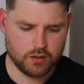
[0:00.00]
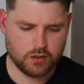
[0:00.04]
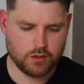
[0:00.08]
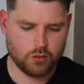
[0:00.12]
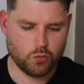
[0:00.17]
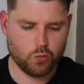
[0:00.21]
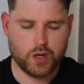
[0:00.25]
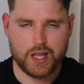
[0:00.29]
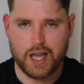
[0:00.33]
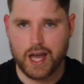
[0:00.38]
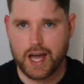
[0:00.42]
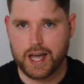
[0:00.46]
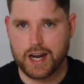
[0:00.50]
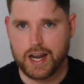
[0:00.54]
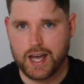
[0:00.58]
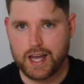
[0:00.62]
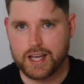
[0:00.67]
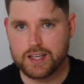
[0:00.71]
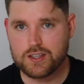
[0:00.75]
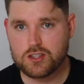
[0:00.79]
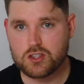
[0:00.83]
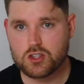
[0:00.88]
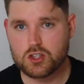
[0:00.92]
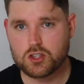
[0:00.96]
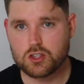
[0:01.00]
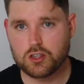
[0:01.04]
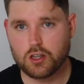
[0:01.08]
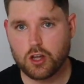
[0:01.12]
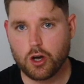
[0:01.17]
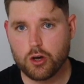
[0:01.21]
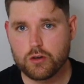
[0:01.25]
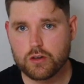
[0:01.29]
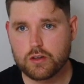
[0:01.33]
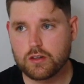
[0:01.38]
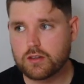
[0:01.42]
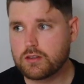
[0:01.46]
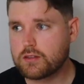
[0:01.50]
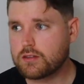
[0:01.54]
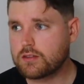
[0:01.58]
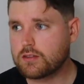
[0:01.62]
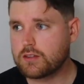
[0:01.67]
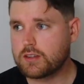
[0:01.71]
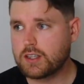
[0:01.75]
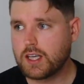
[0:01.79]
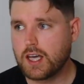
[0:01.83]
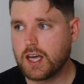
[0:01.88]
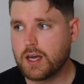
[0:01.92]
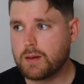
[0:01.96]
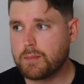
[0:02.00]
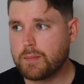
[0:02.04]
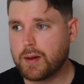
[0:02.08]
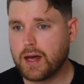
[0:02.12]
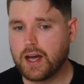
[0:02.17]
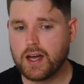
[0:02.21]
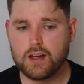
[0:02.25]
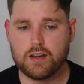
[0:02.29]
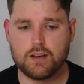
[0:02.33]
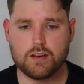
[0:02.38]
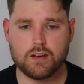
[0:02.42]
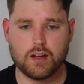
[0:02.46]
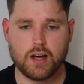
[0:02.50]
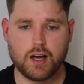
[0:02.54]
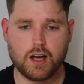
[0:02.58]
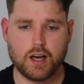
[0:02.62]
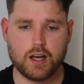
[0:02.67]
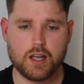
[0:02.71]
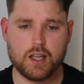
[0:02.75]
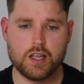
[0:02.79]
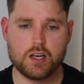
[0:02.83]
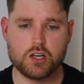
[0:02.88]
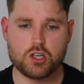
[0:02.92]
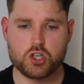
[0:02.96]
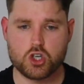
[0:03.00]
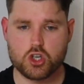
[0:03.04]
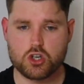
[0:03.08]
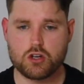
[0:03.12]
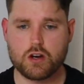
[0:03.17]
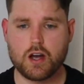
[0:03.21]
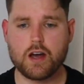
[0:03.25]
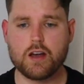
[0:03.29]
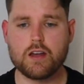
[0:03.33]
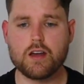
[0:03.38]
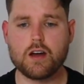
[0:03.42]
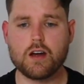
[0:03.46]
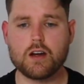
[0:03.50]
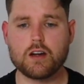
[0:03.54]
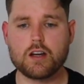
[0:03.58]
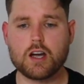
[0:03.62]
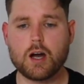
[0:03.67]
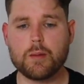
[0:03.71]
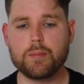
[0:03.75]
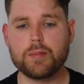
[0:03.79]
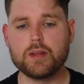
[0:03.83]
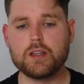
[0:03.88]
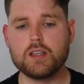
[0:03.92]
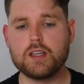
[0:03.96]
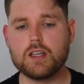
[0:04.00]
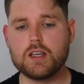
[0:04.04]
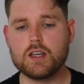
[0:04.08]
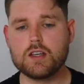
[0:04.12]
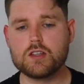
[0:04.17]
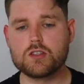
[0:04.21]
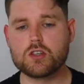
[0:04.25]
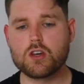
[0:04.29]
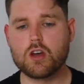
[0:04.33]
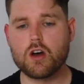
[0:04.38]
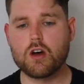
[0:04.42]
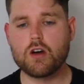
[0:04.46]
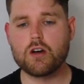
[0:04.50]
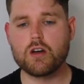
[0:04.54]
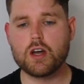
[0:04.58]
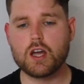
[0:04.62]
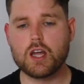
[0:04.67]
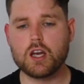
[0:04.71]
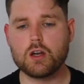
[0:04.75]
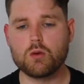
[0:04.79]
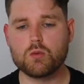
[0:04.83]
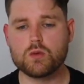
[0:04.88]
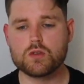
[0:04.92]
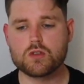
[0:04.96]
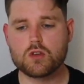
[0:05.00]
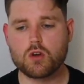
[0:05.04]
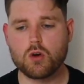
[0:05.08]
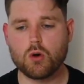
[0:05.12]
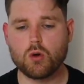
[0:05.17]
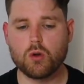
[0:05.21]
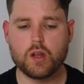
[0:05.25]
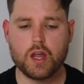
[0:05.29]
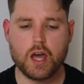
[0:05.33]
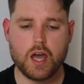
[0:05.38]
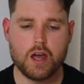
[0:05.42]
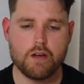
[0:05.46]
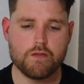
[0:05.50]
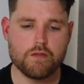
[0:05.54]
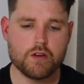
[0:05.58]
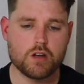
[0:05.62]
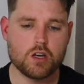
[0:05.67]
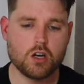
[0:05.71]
we had a slogan campaign in Australia a couple of years ago, and it was called "Every